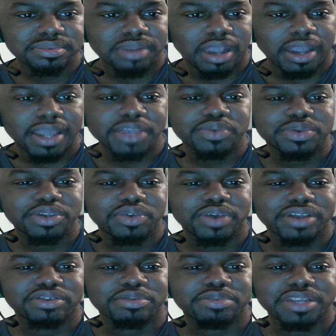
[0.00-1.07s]
I guess when
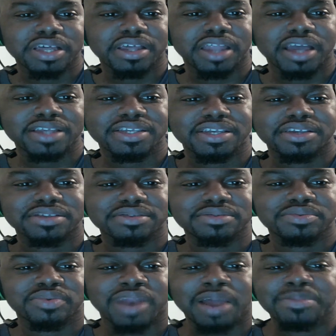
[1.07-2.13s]
you actually playing, like I said,
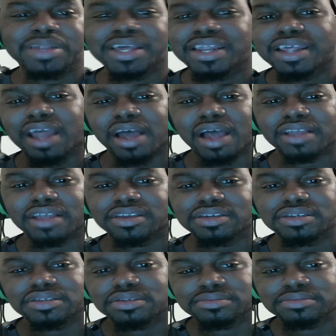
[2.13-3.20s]
when I played it, I
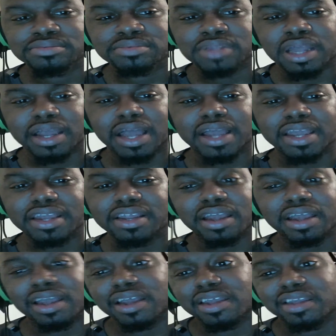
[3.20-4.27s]

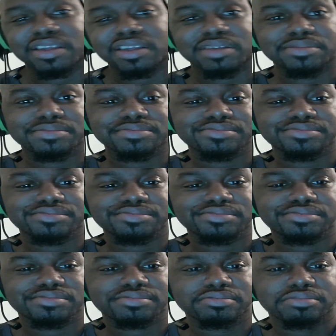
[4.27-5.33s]
got get.
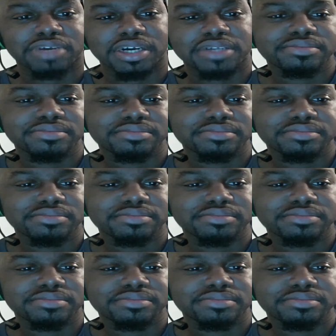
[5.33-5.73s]
But